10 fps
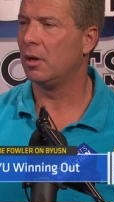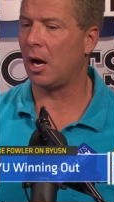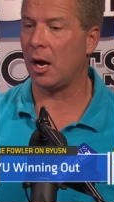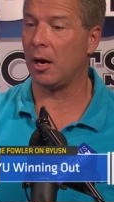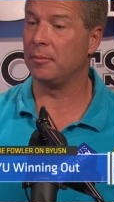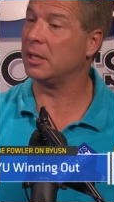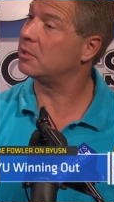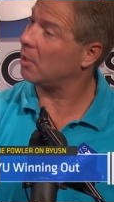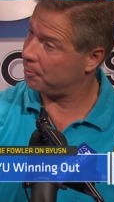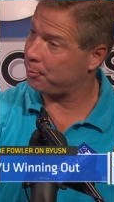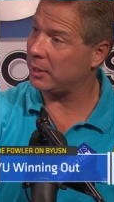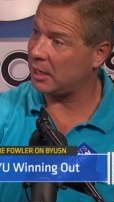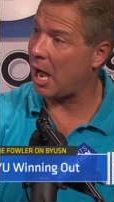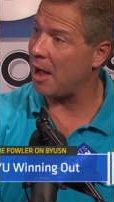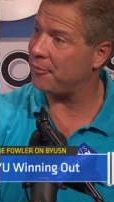um, that's uh, pretty
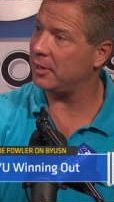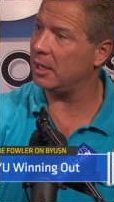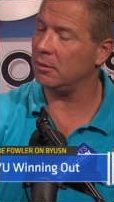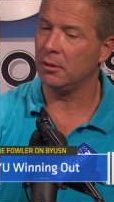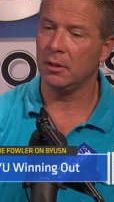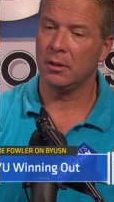confident